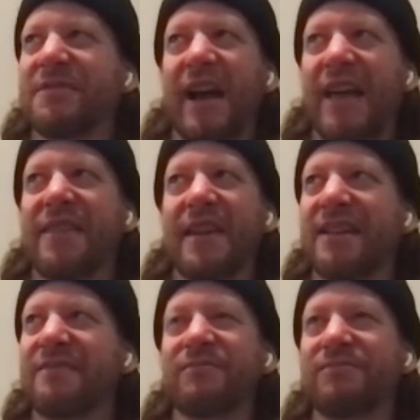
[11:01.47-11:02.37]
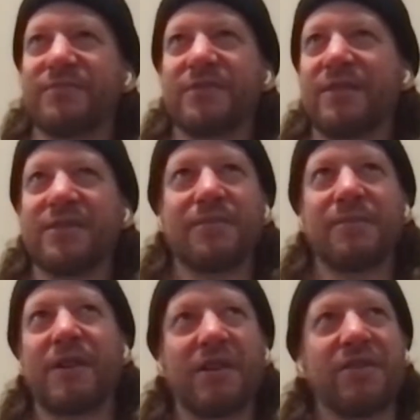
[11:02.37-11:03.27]
I think
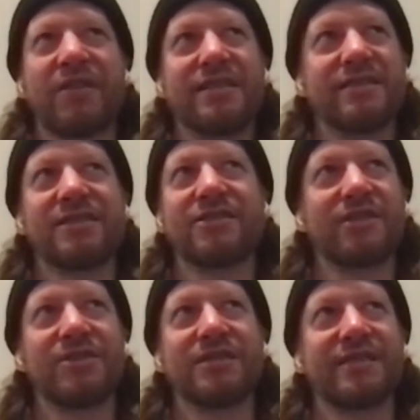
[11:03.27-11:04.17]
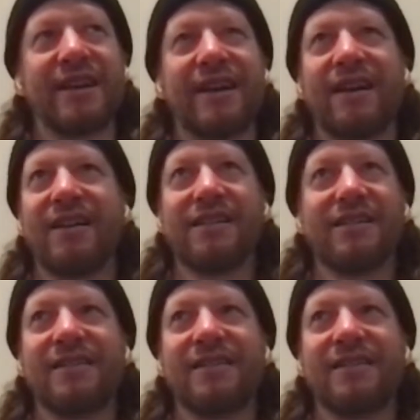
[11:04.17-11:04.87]
some of our craziest shows there.